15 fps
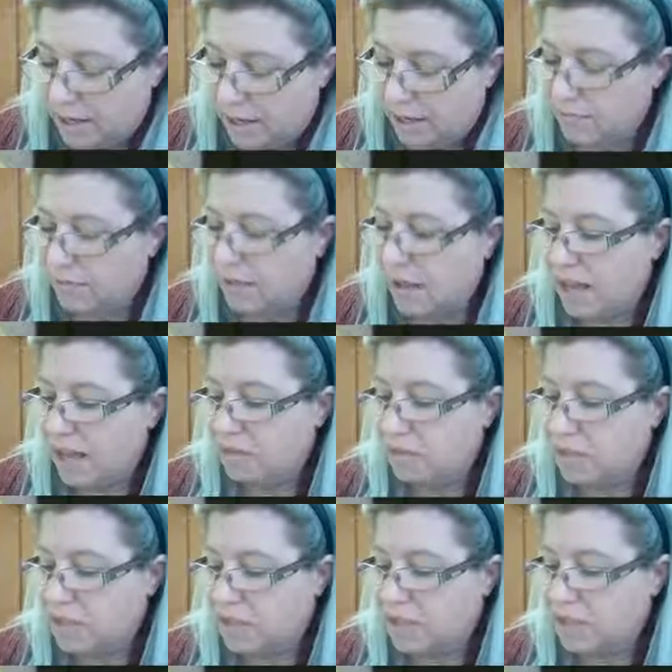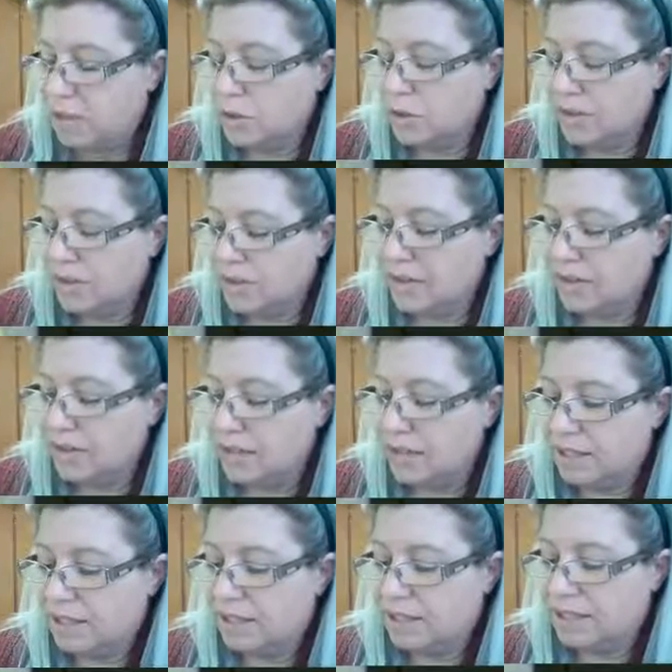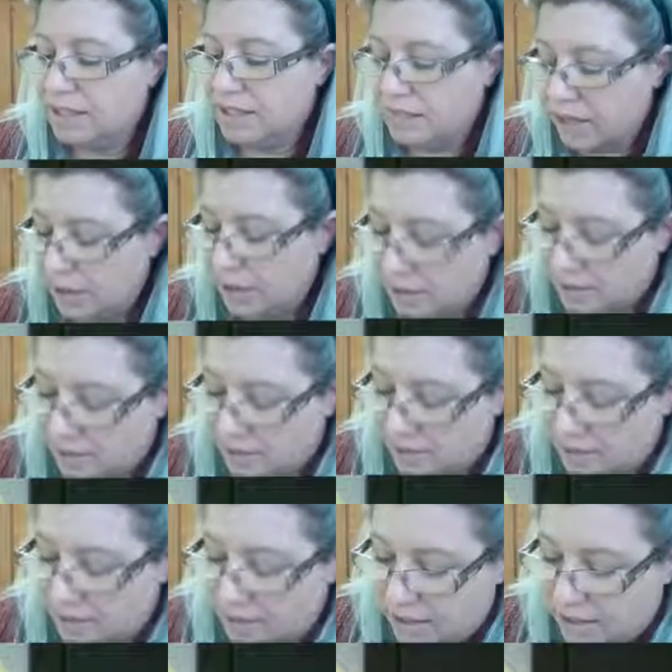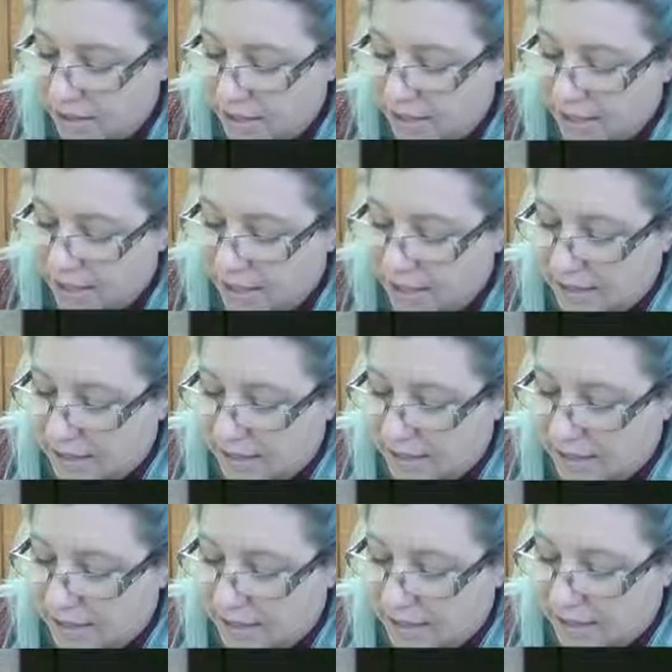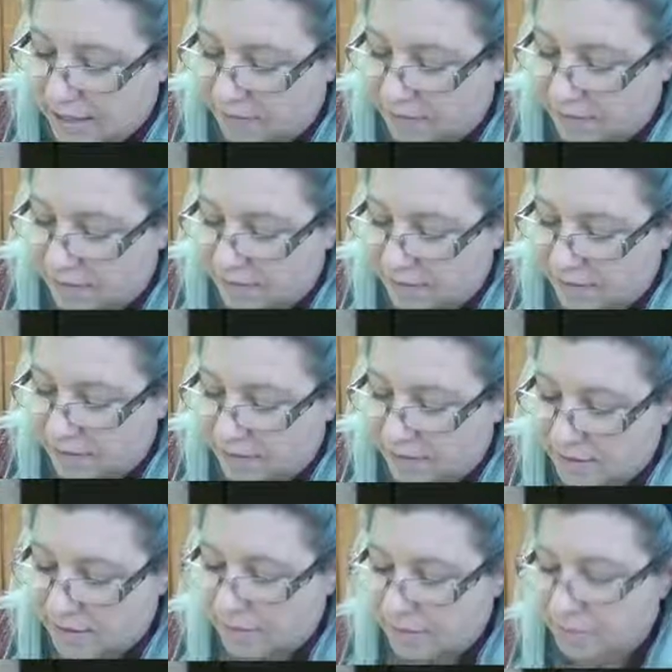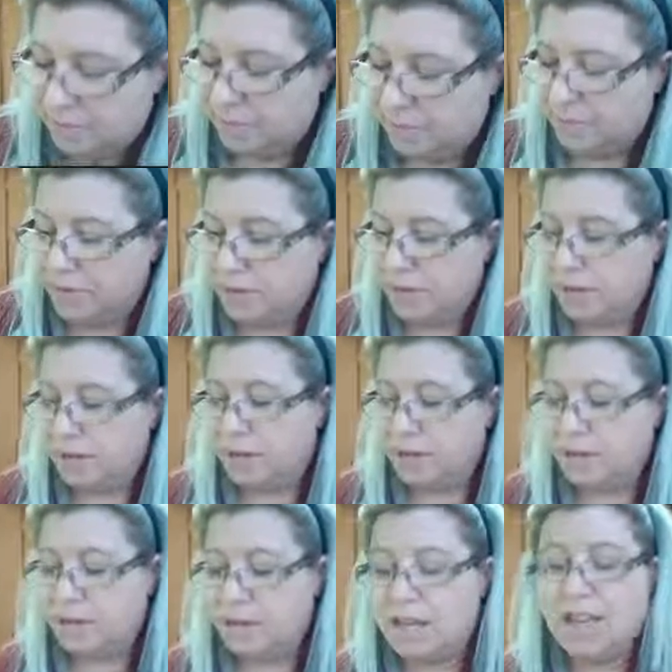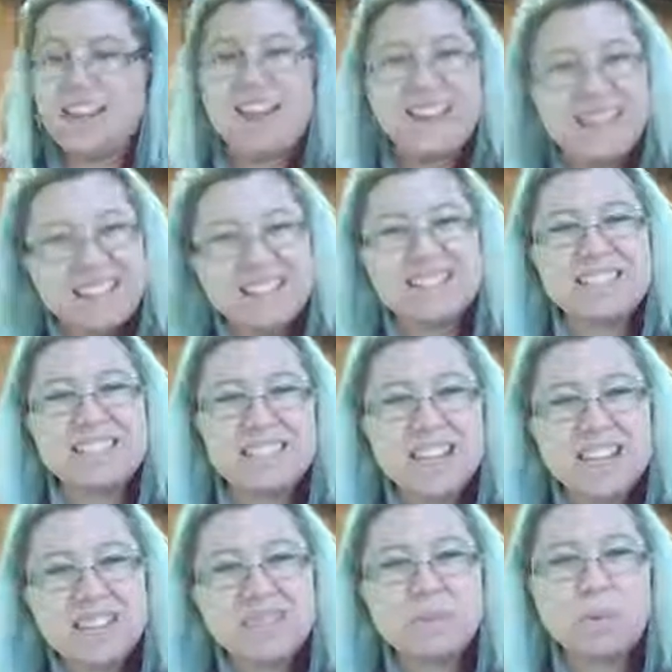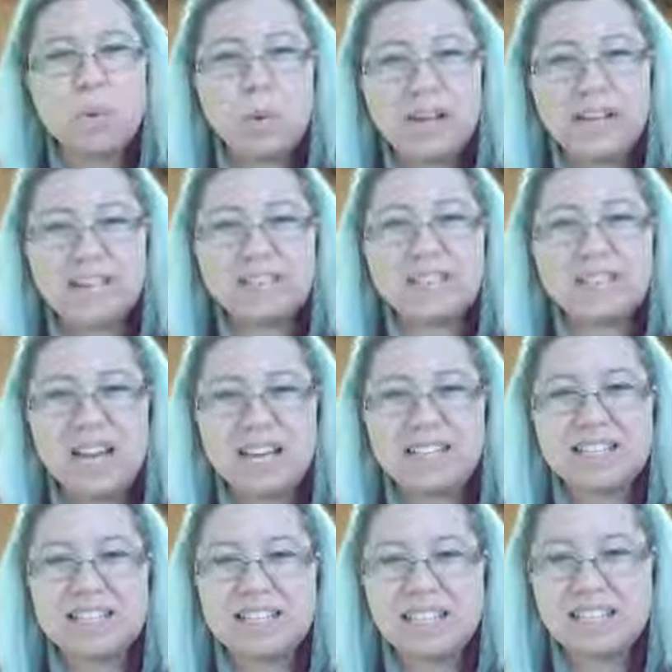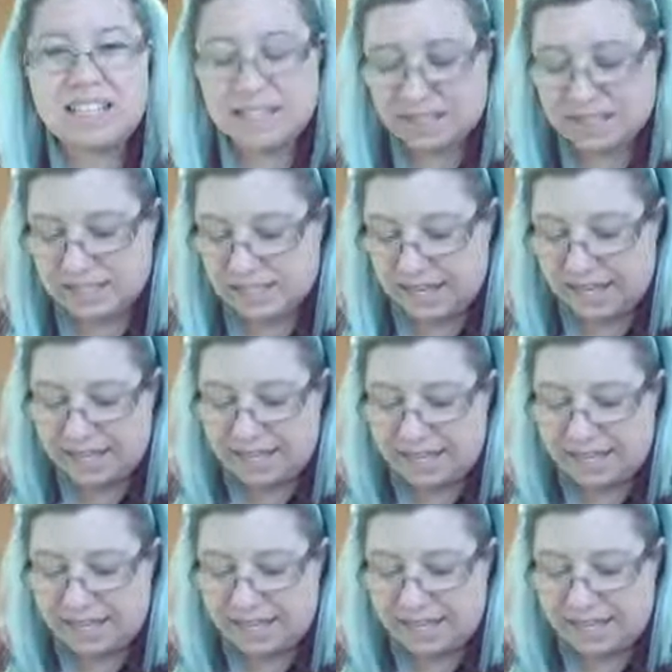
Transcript: And 5 plus 2 is 7. 6 divided by 7 is 6 sevenths. I think that's enough points to kind of get us